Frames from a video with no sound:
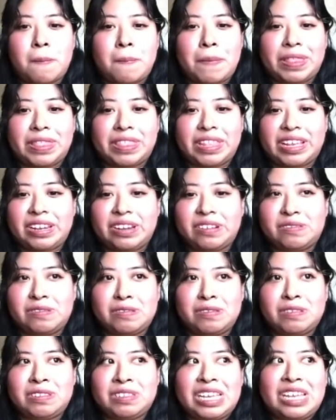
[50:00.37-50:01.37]
and they don't,
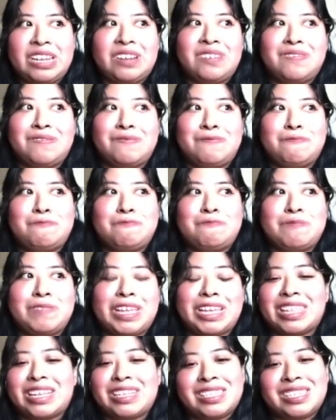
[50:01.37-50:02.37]

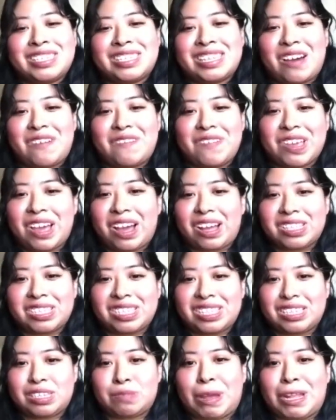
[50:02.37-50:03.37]
like, this is how we got to
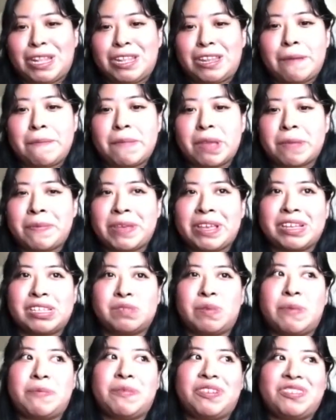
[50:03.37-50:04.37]
this pandemic, because
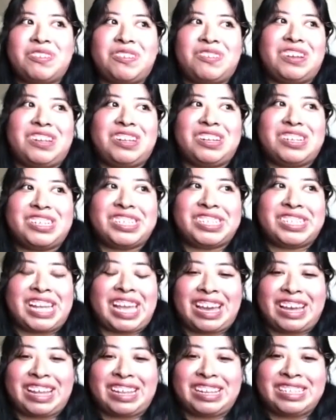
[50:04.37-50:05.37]
people don't
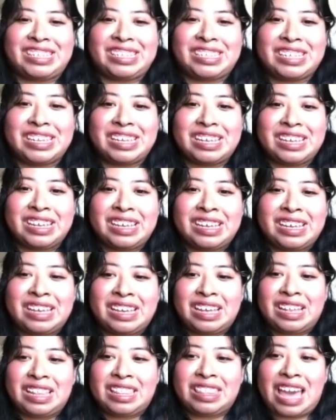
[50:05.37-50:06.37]
understand
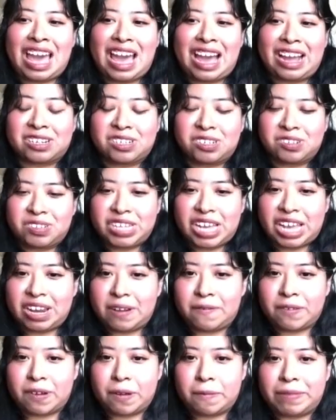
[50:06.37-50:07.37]
the actual data
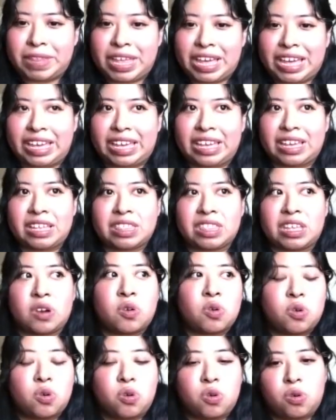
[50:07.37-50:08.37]
from, like, the
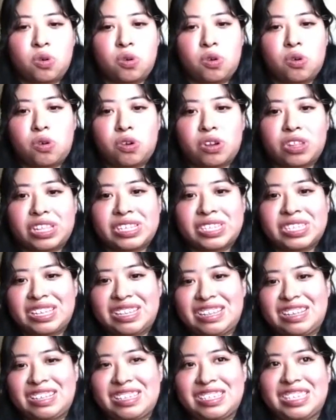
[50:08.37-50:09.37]
WHO or the
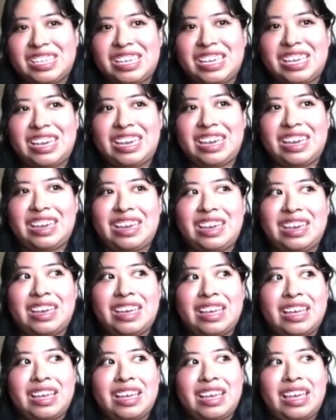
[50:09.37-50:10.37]
CDC.
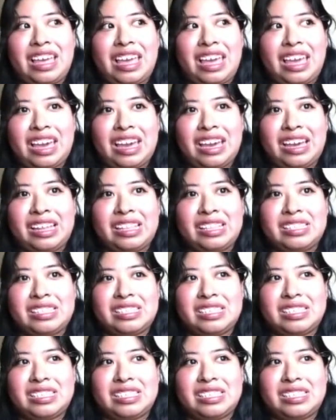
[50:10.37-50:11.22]
And